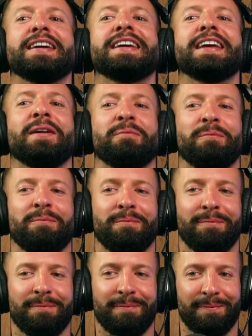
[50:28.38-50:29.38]
Yeah,
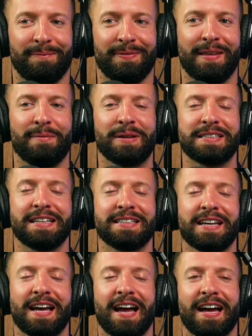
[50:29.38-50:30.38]
that makes
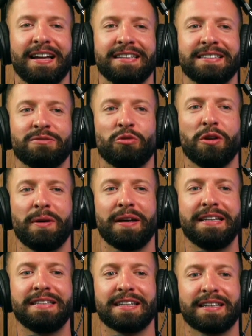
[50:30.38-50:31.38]
sense. And what about
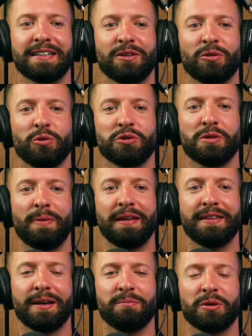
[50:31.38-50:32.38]
eating close to
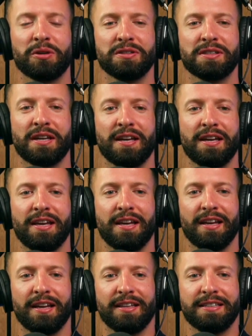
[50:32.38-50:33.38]
bedtime? Because
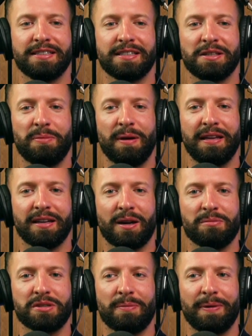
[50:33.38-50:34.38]
this is a debate that
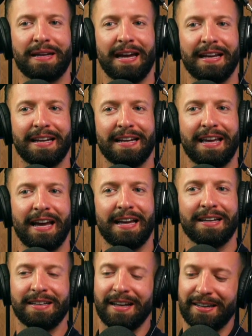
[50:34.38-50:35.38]
comes up again and again.